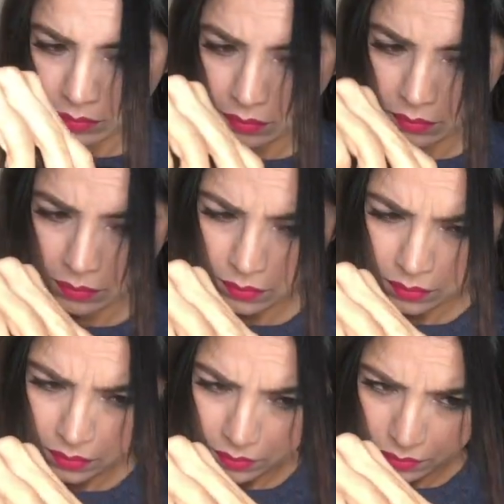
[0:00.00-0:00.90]
you want to do,
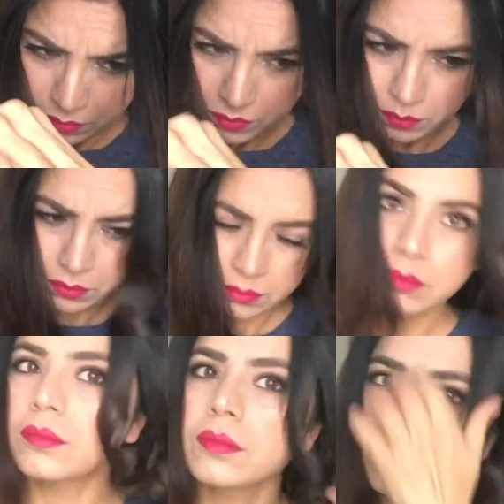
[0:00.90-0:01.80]
you can do it.
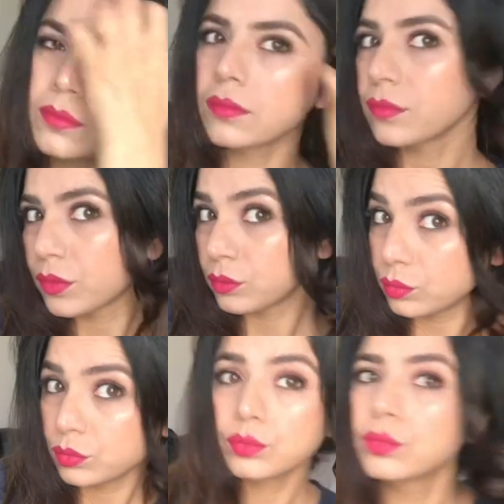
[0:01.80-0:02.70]
I like
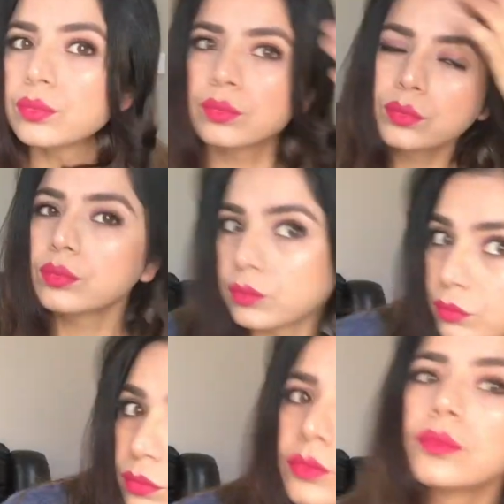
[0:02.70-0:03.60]
front hairs to
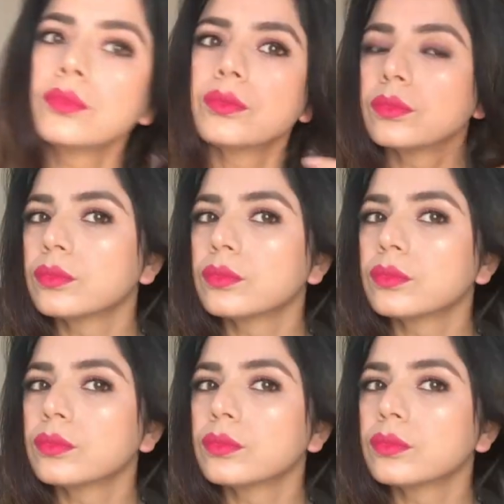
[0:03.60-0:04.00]
be outwards